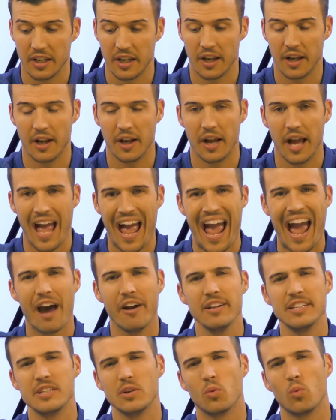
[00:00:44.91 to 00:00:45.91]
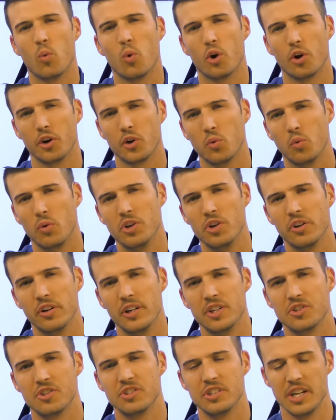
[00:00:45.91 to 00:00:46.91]
How does it work when you're an
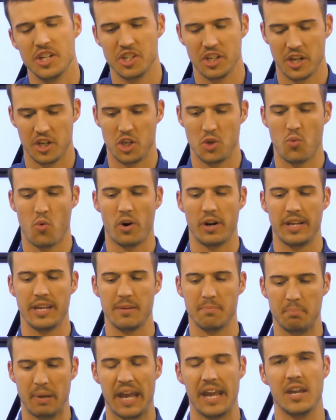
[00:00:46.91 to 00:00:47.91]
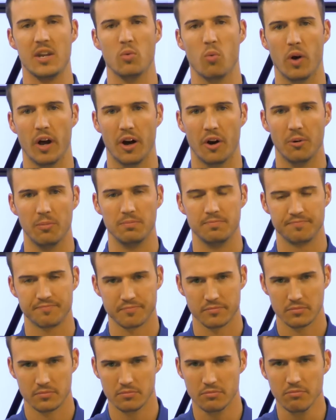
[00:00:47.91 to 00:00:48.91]
insurance agent and you wanna get paid well?
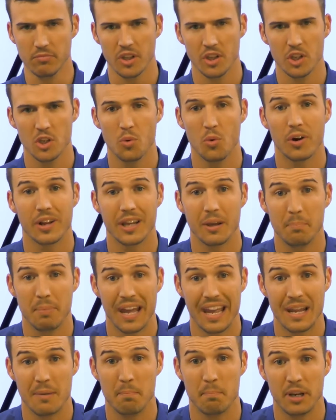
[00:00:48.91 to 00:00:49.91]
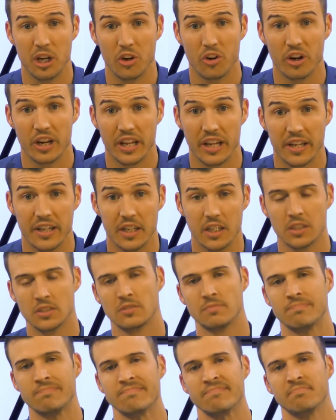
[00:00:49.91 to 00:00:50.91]
You wanna get paid, period.
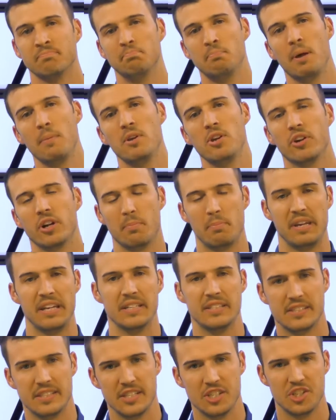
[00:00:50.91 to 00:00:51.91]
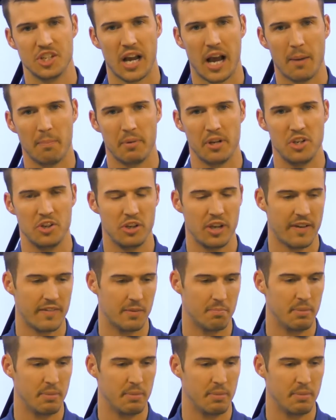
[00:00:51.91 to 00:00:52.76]
Maybe you're at a PNC shop and you have a